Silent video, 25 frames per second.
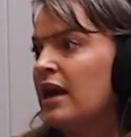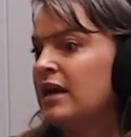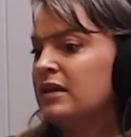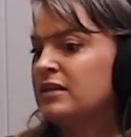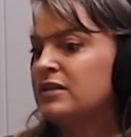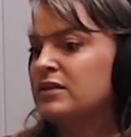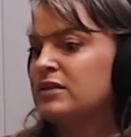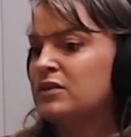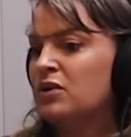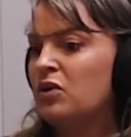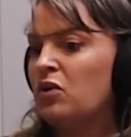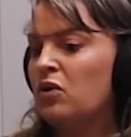And
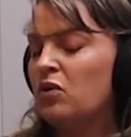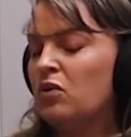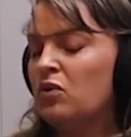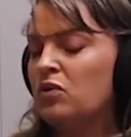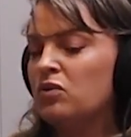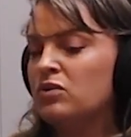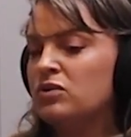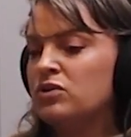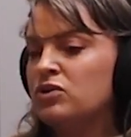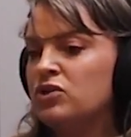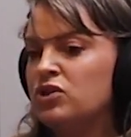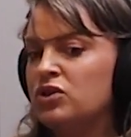so
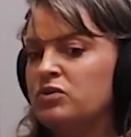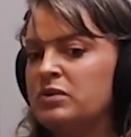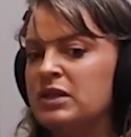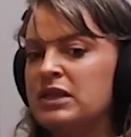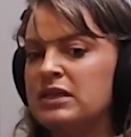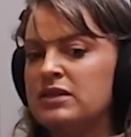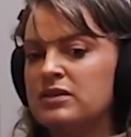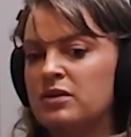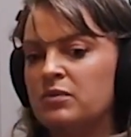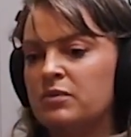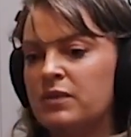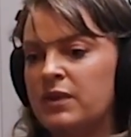doing
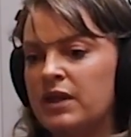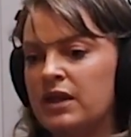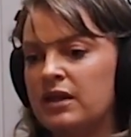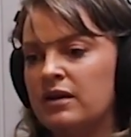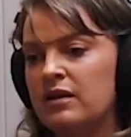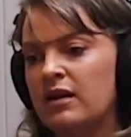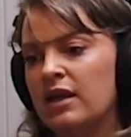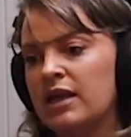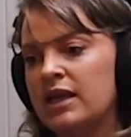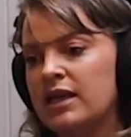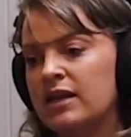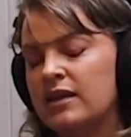something
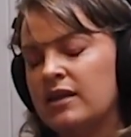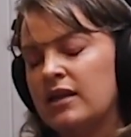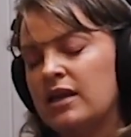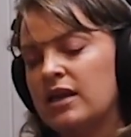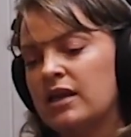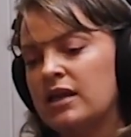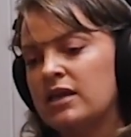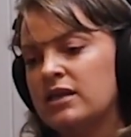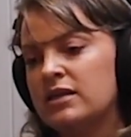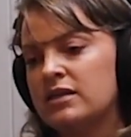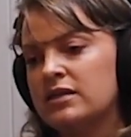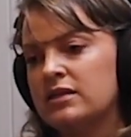like
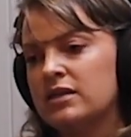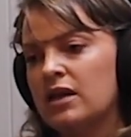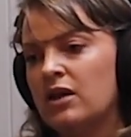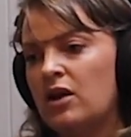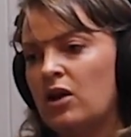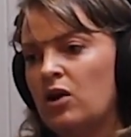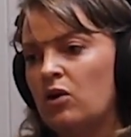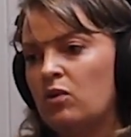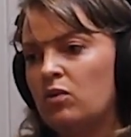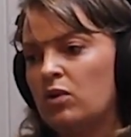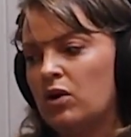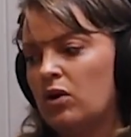this,
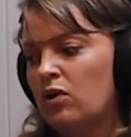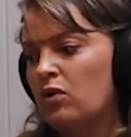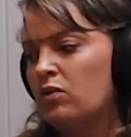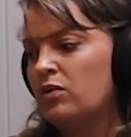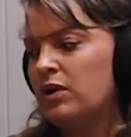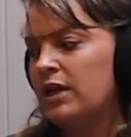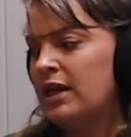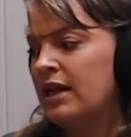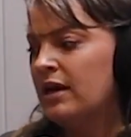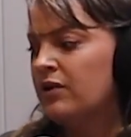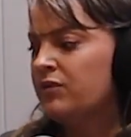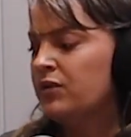we're
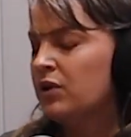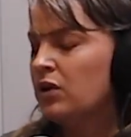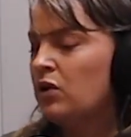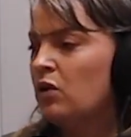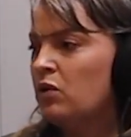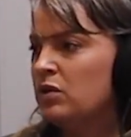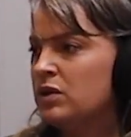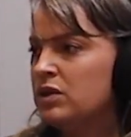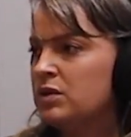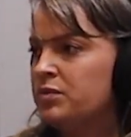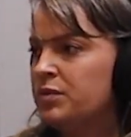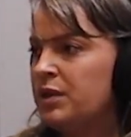only ever
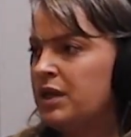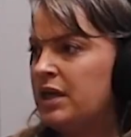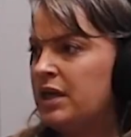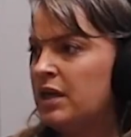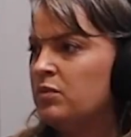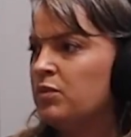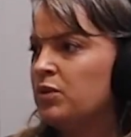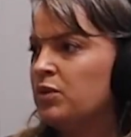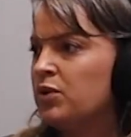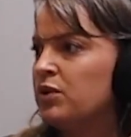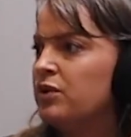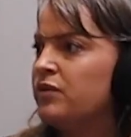going to be
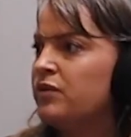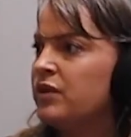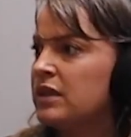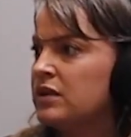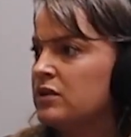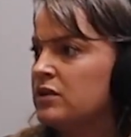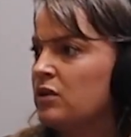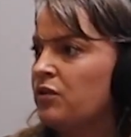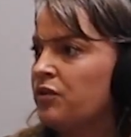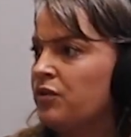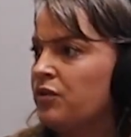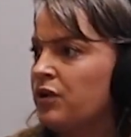improving
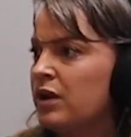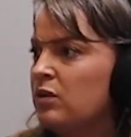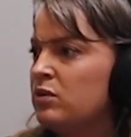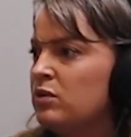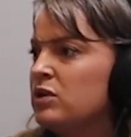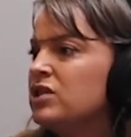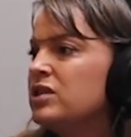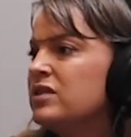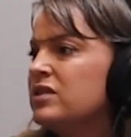suffering, which